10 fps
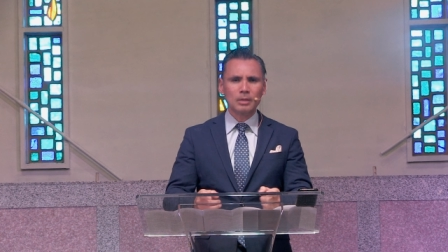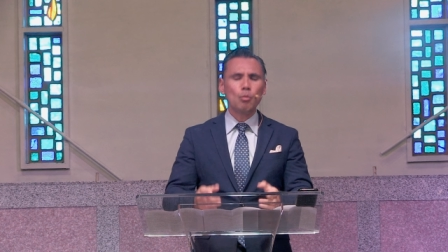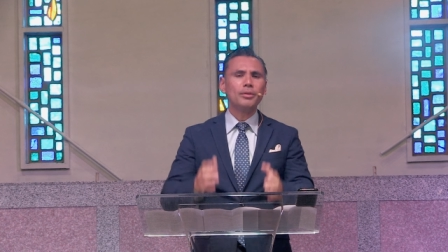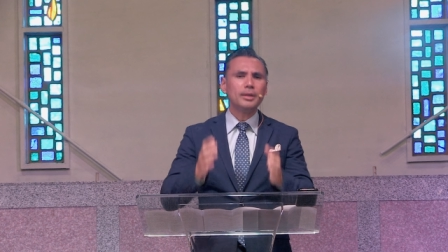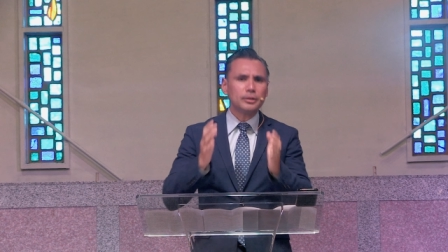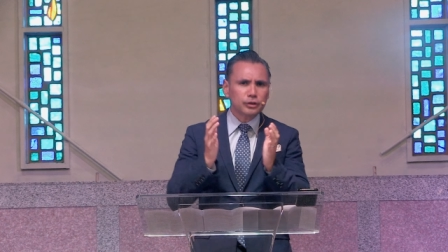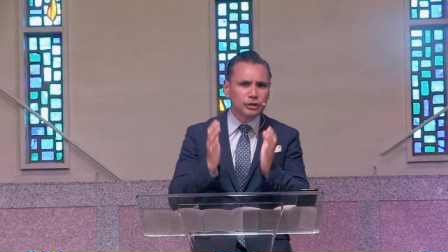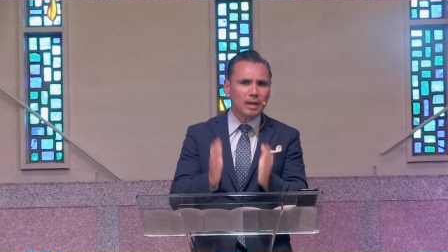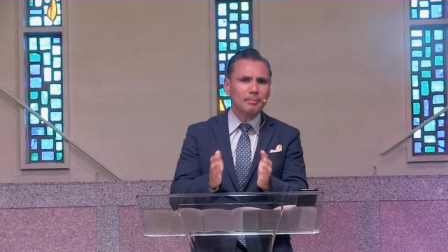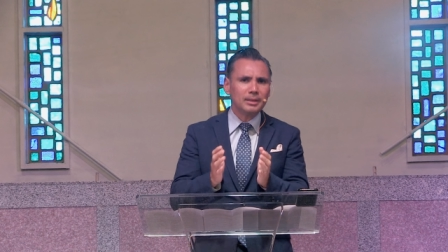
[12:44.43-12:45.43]
when they
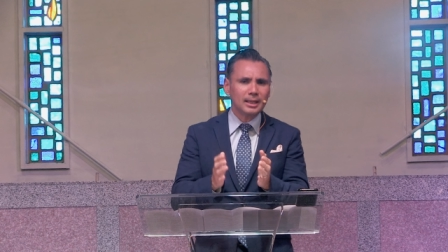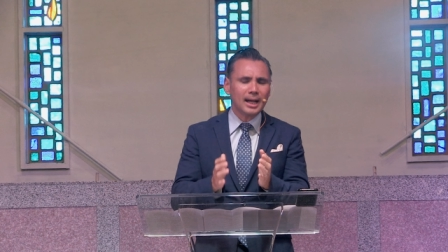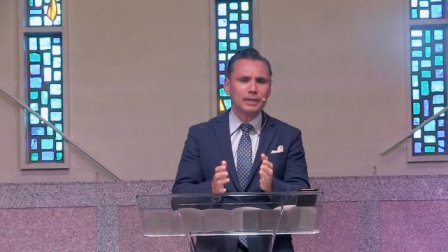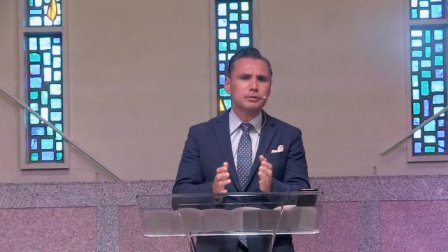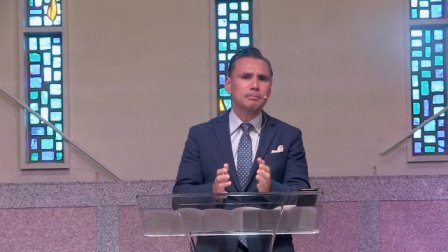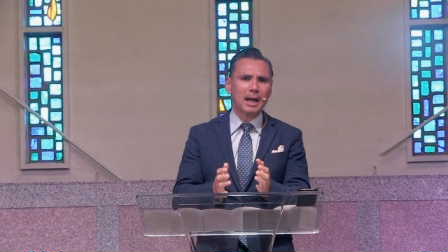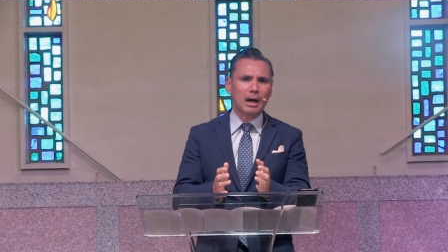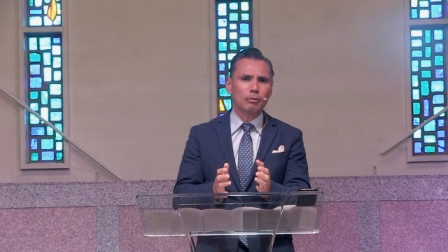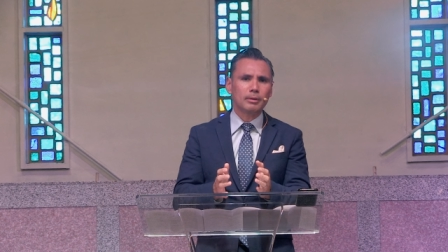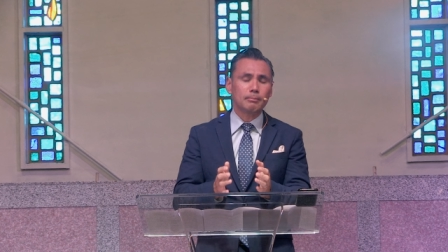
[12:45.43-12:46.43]
summoned God's
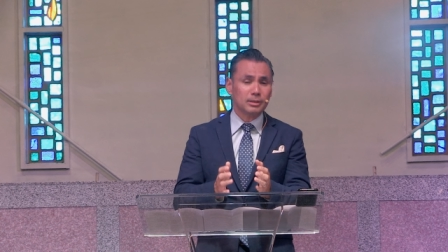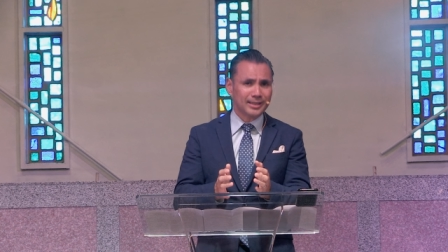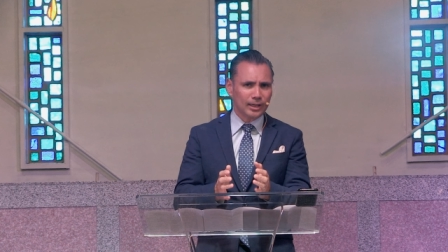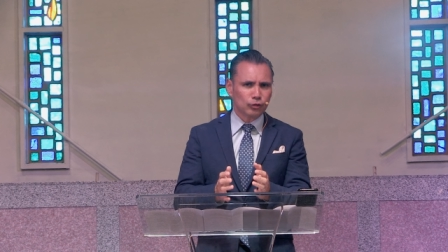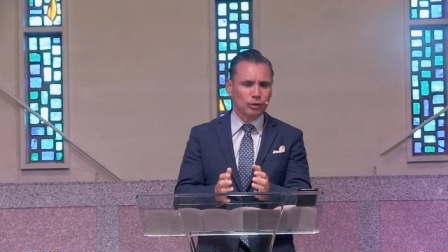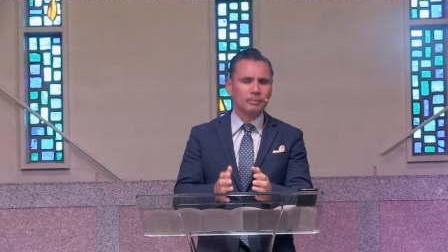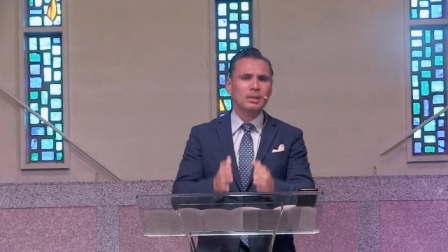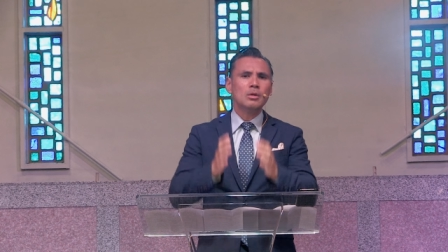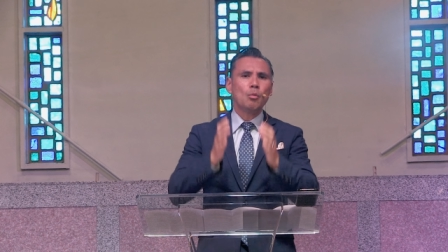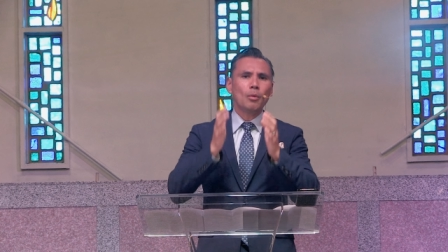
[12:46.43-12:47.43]
power and protection,
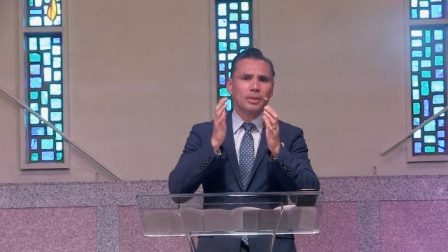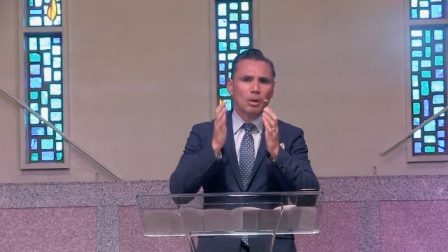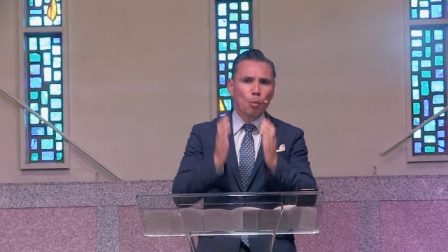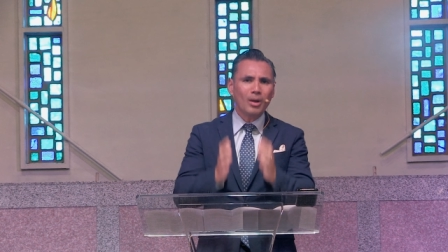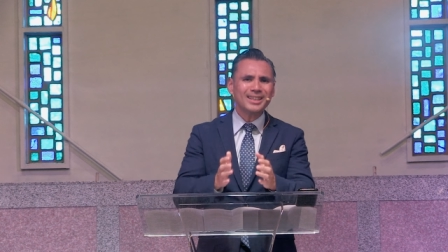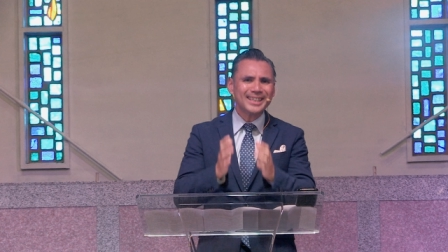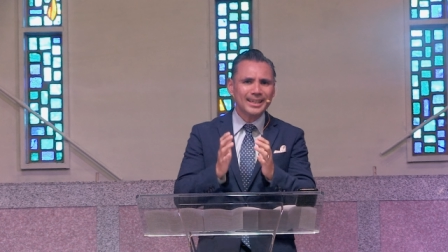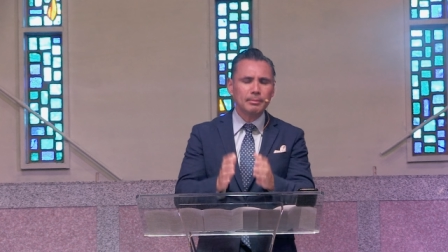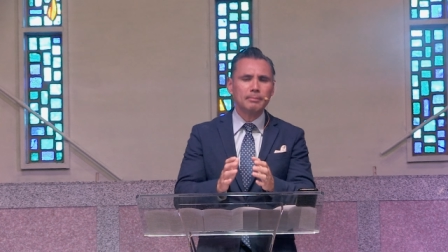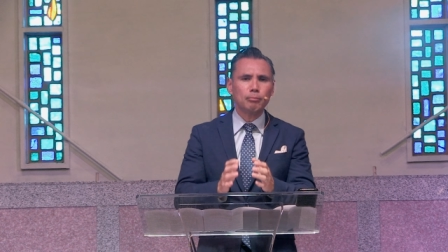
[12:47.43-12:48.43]
when they went to
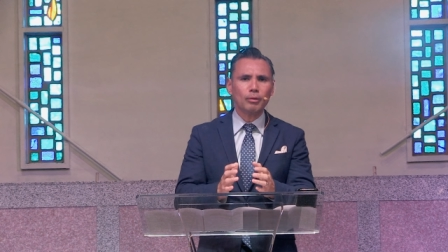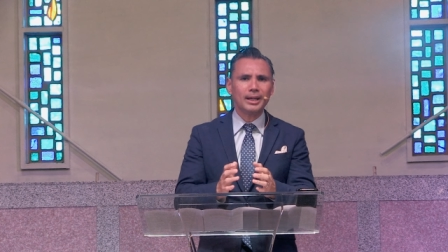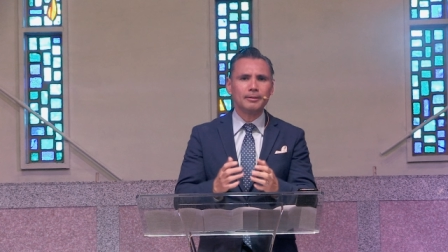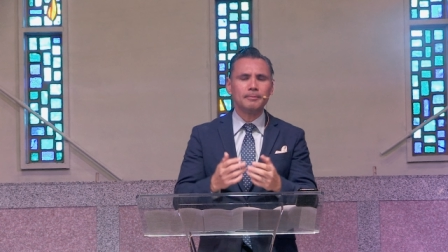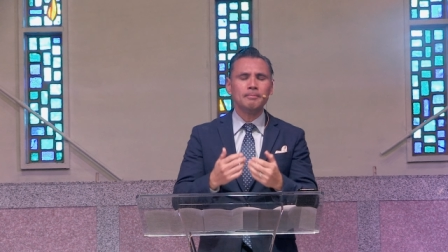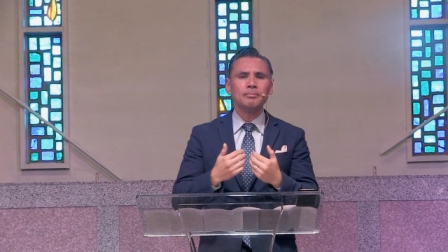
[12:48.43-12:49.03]
Him in prayer,